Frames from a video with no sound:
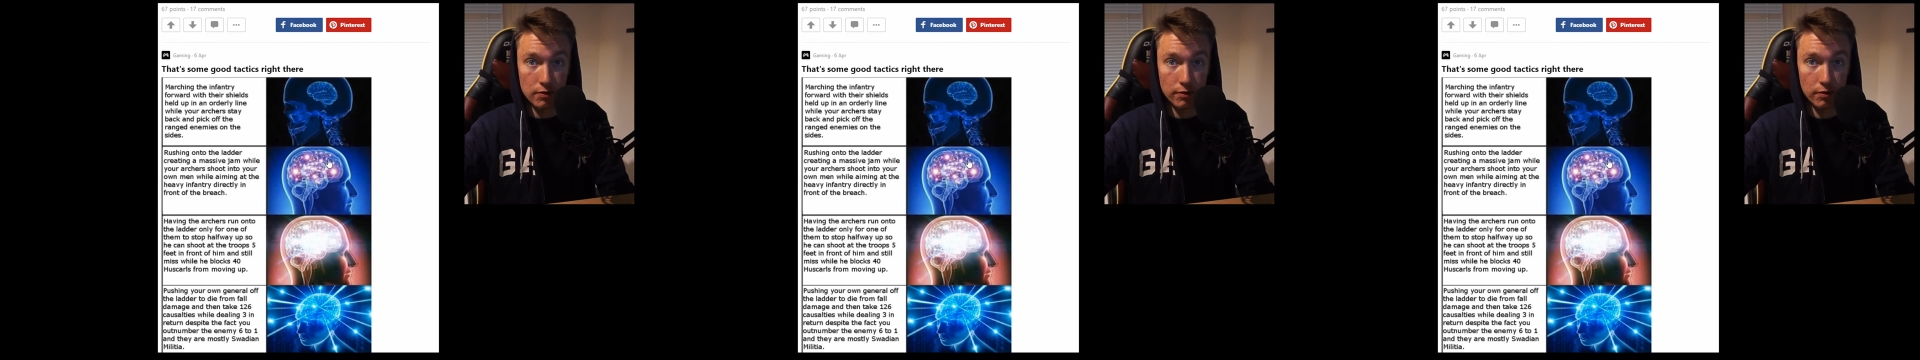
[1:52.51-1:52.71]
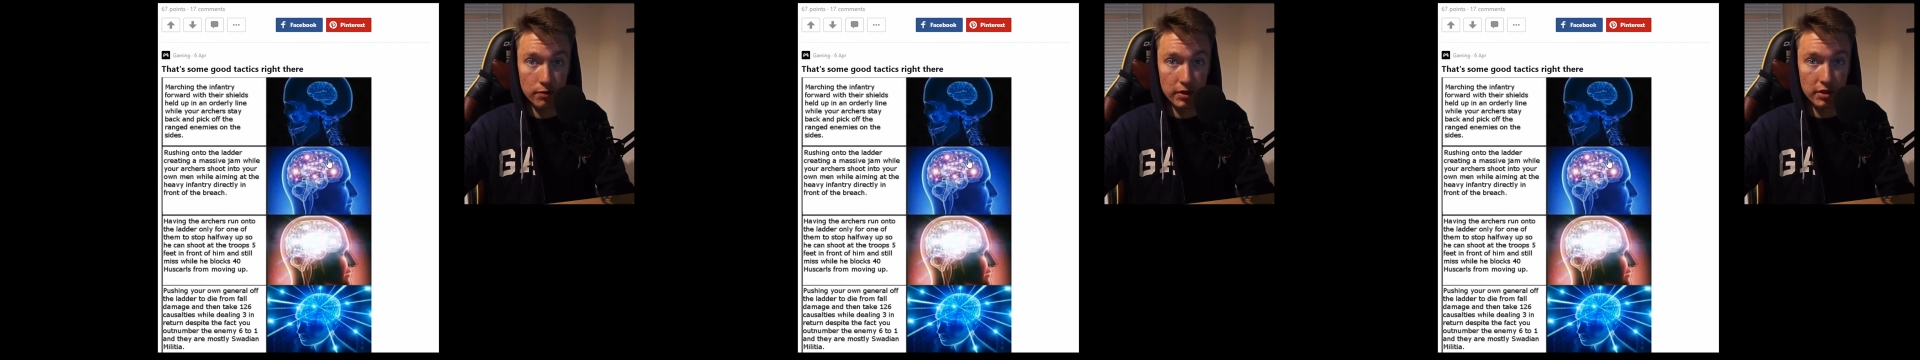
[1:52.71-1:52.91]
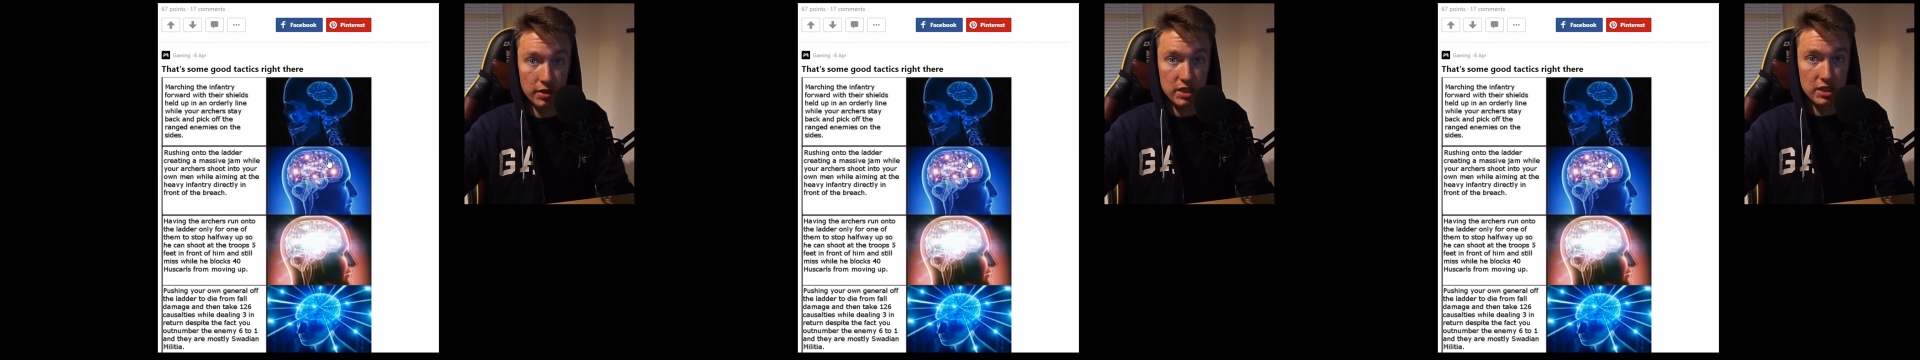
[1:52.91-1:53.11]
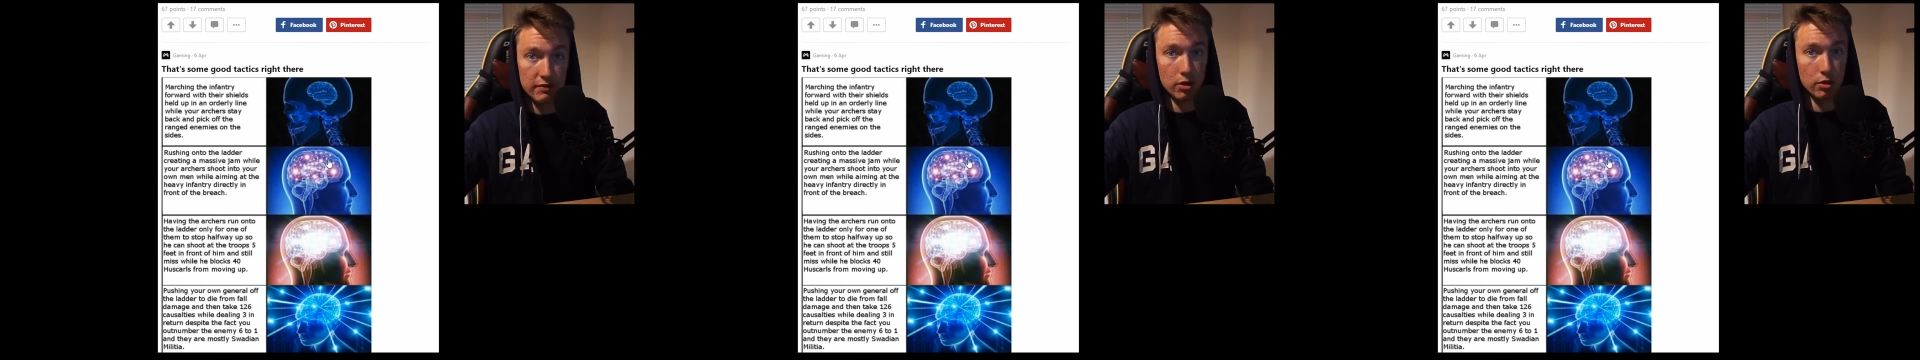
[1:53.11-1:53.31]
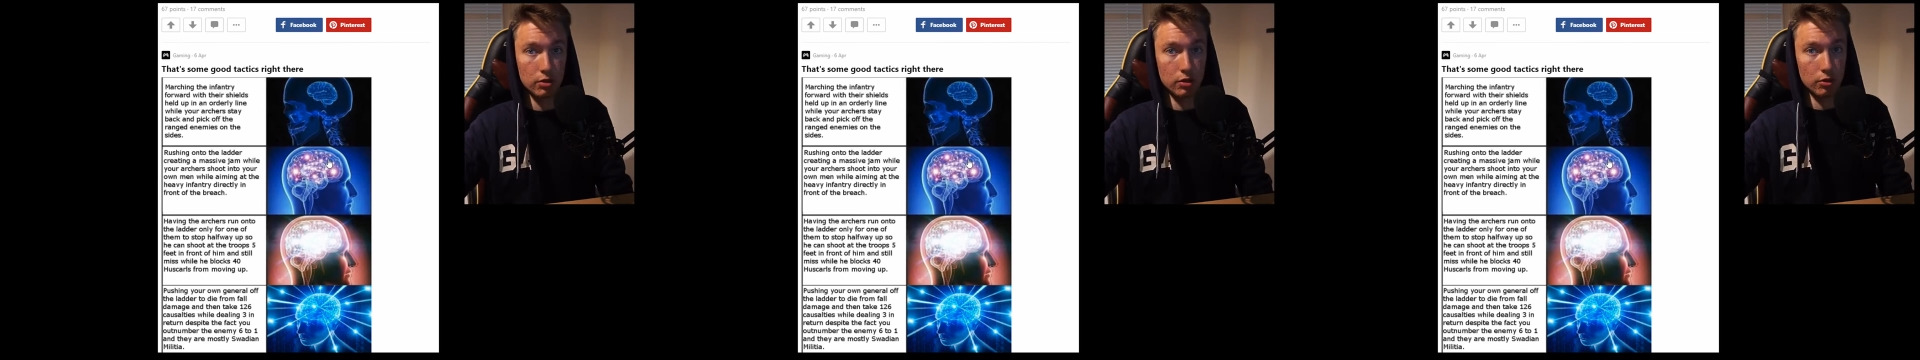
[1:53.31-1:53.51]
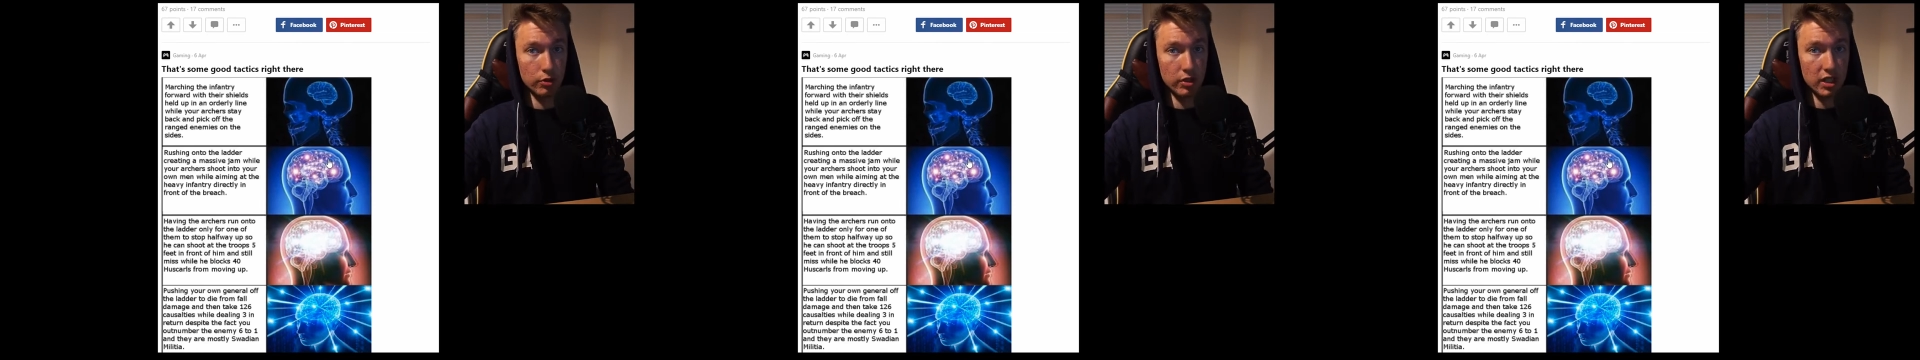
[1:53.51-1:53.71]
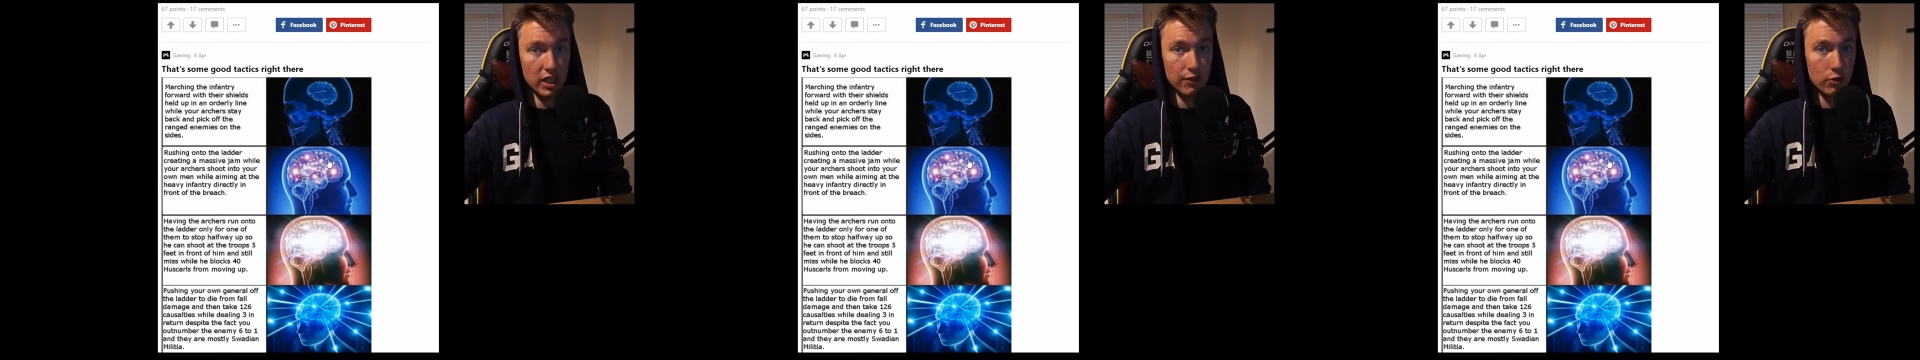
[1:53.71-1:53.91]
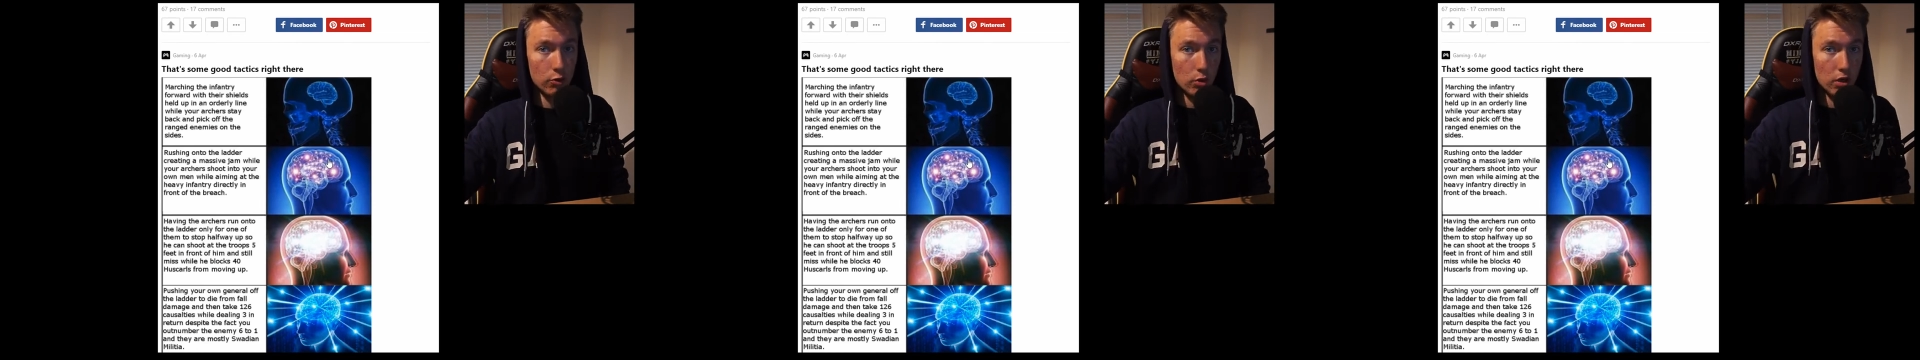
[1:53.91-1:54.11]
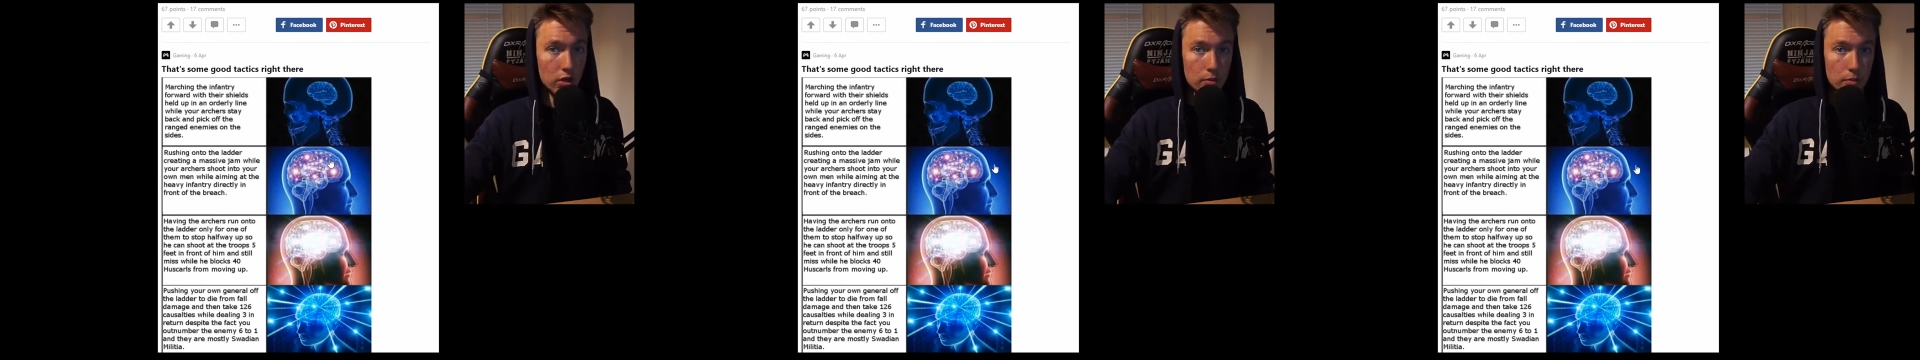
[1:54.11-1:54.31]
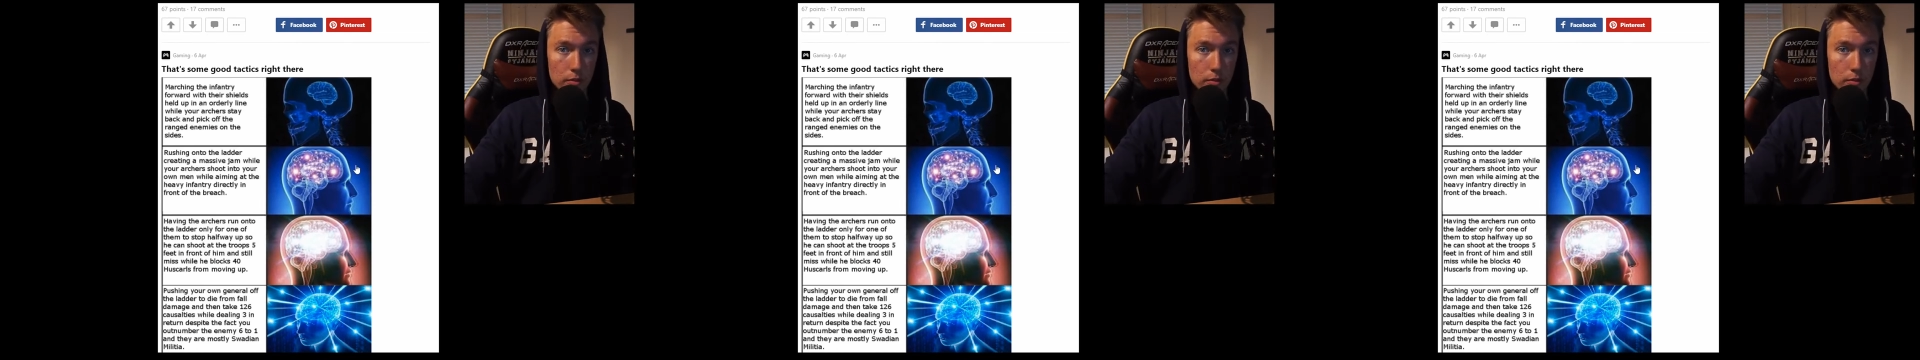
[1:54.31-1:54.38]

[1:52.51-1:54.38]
this video to read if you want.